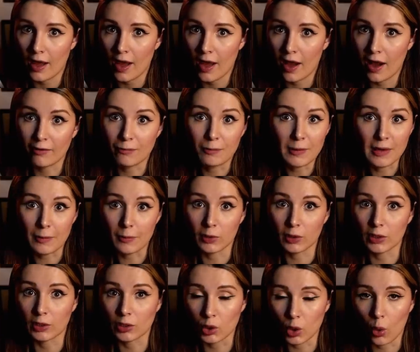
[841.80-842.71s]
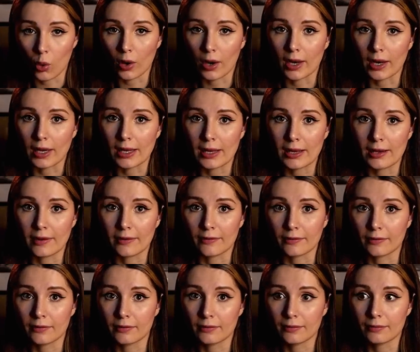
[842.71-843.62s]
of people ignoring
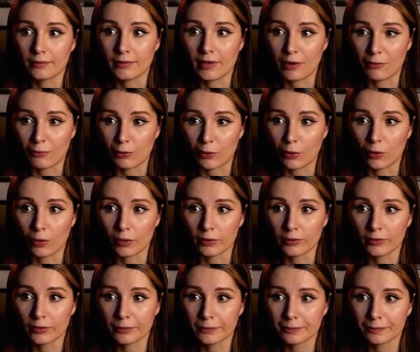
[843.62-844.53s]
his difficult,